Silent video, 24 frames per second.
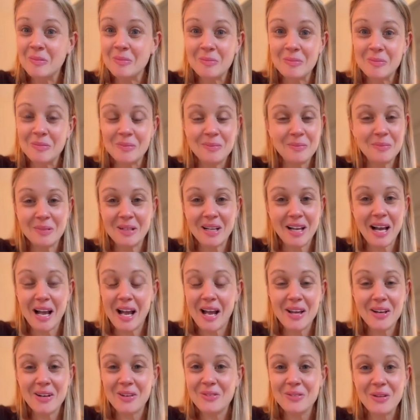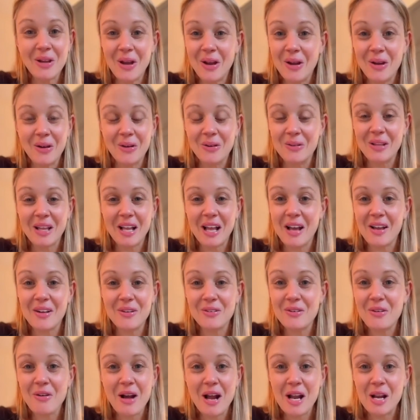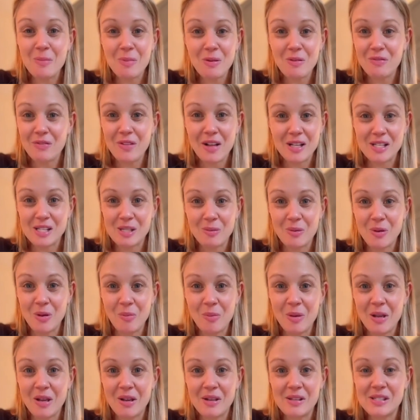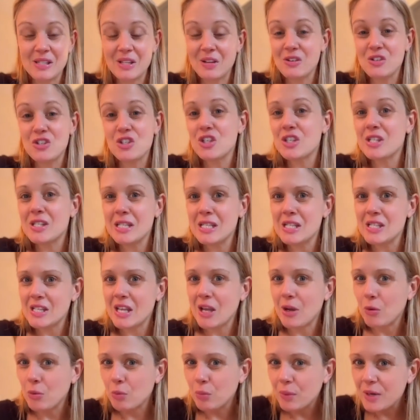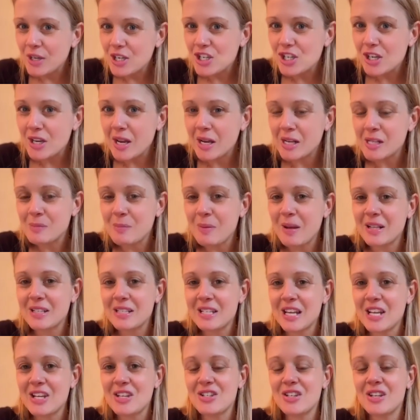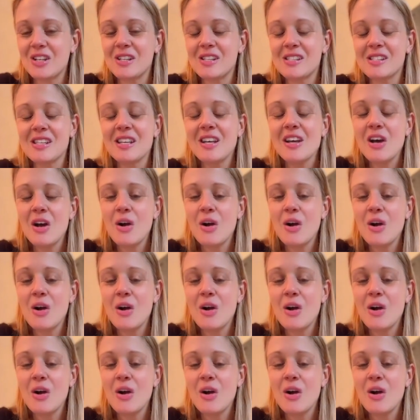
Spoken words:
don't know how to be flexible because there's just these like rigid expectations